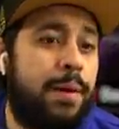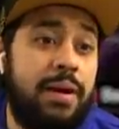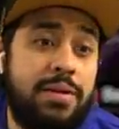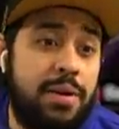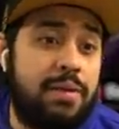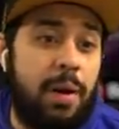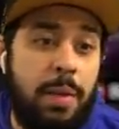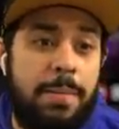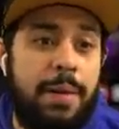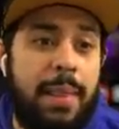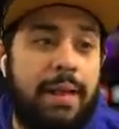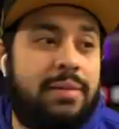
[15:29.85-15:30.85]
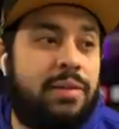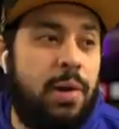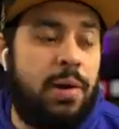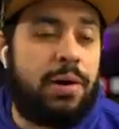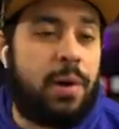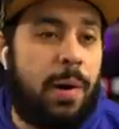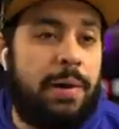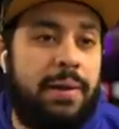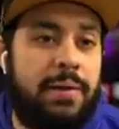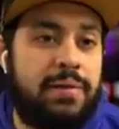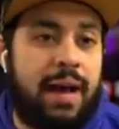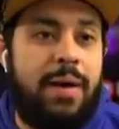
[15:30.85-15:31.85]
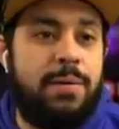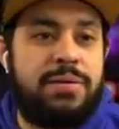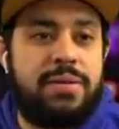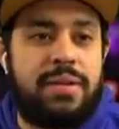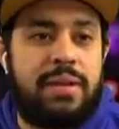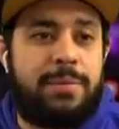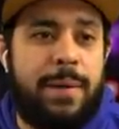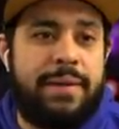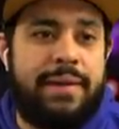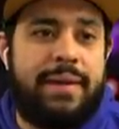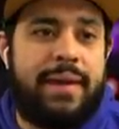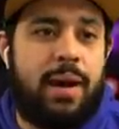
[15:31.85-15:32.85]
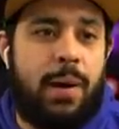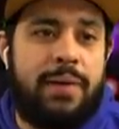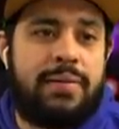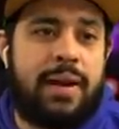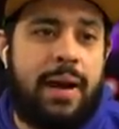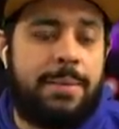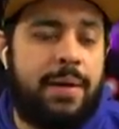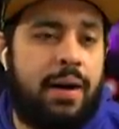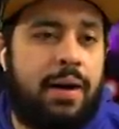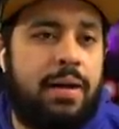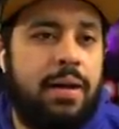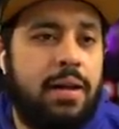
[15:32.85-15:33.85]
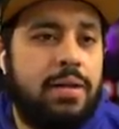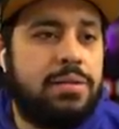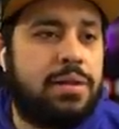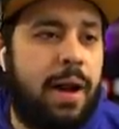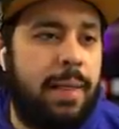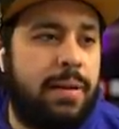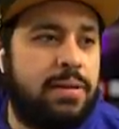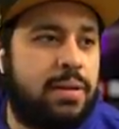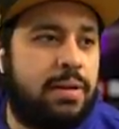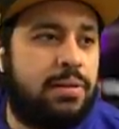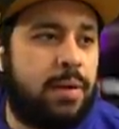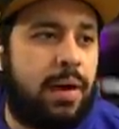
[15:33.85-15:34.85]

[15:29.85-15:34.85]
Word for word: probably should have sold them a lot sooner, Carlos. I was just expecting to get all-time uh challenges,